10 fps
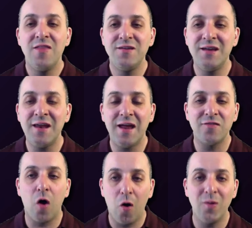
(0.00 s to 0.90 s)
the D N A is
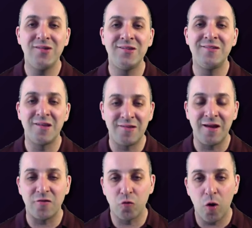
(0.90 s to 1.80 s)
always
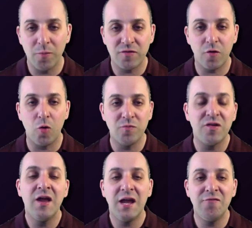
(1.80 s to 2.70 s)
existing as chromosomes,
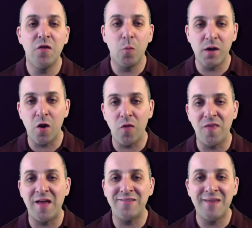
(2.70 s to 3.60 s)
even though we know
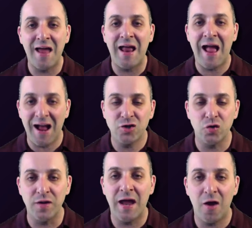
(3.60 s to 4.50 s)
that that's not
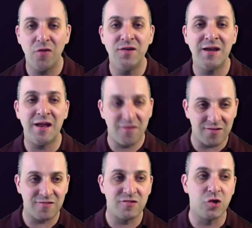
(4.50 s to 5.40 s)
actually how the D N A
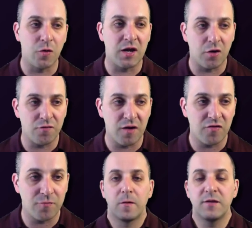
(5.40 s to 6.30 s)
exists during
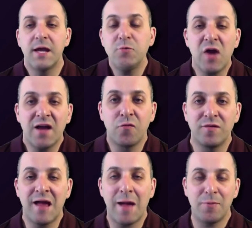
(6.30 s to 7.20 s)
interphase. To keep track of
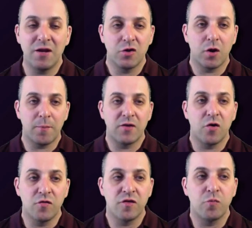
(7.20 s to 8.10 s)
what's happening during
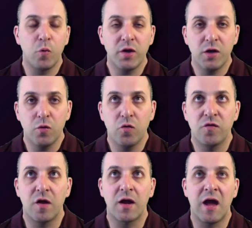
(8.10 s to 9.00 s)
mitosis, we'll
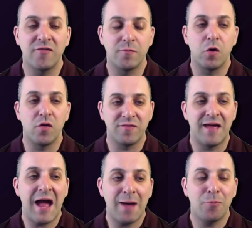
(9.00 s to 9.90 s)
use a concept known as the
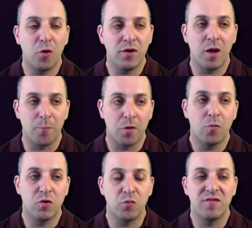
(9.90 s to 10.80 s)
haploid number,
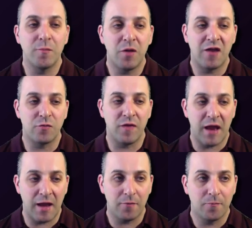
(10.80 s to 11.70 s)
which we symbolize with
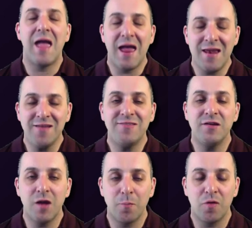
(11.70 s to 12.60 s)
N. N is
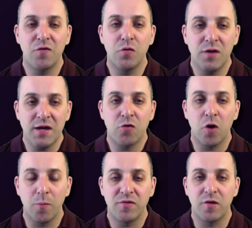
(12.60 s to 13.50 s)
the number of unique
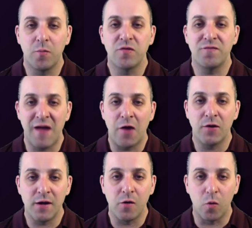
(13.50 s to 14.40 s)
chromosomes found
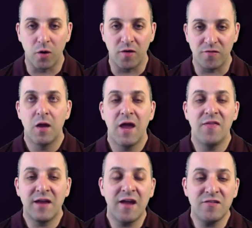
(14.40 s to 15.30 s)
in an organism.
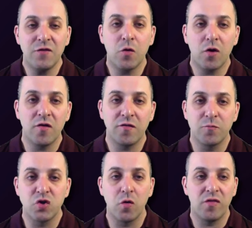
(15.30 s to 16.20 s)
In the case of the
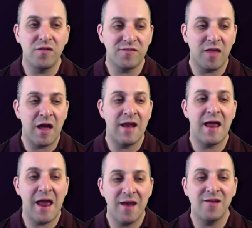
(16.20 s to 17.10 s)
organism shown in this
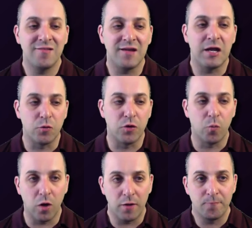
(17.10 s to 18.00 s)
slide, N is equal to
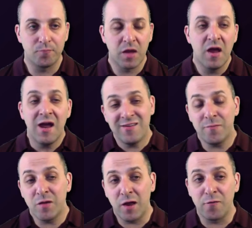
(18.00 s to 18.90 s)
one. In
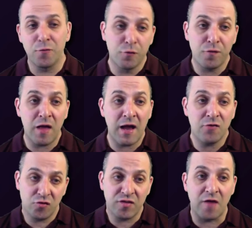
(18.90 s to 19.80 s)
something like fruit fly,
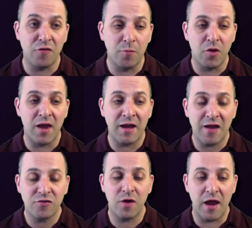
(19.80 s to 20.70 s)
Drosophila
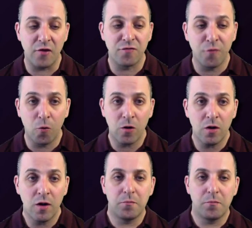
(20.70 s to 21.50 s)
melanogaster, N is four.